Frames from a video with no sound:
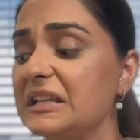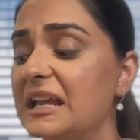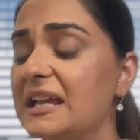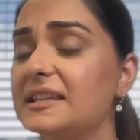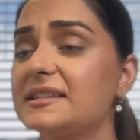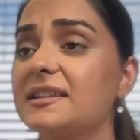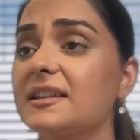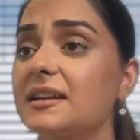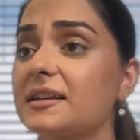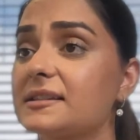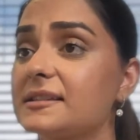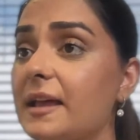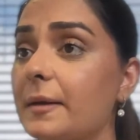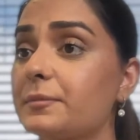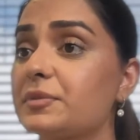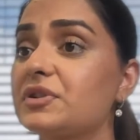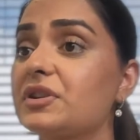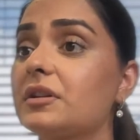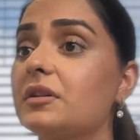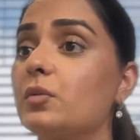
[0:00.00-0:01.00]
It's an
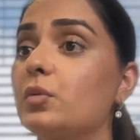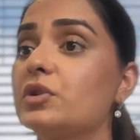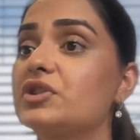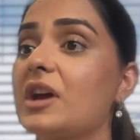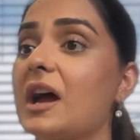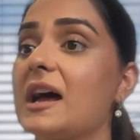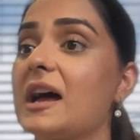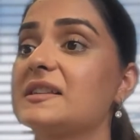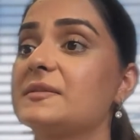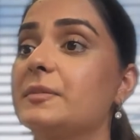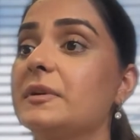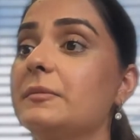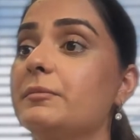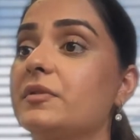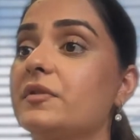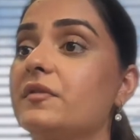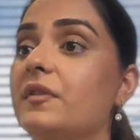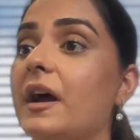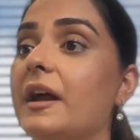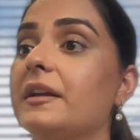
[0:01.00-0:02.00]
exception which has been
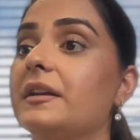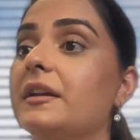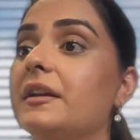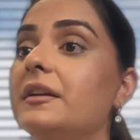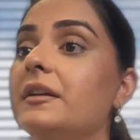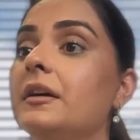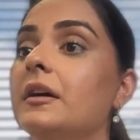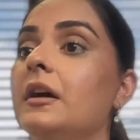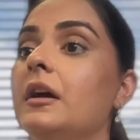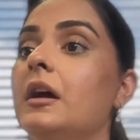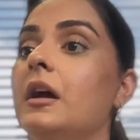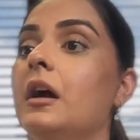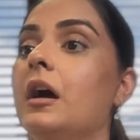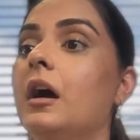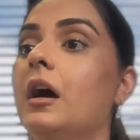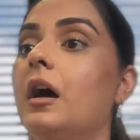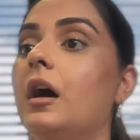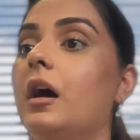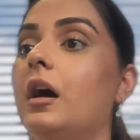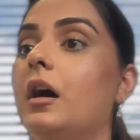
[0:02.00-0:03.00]
provided
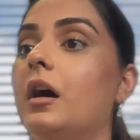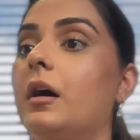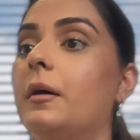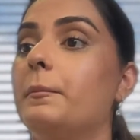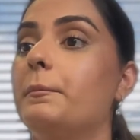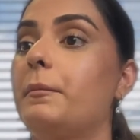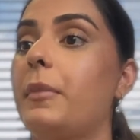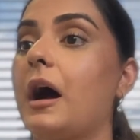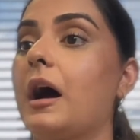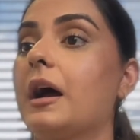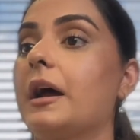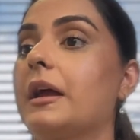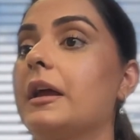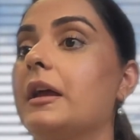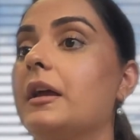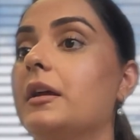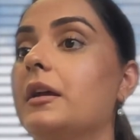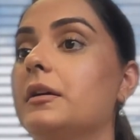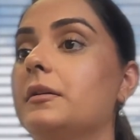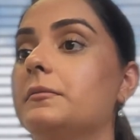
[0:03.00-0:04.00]

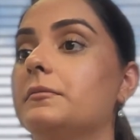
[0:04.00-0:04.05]
by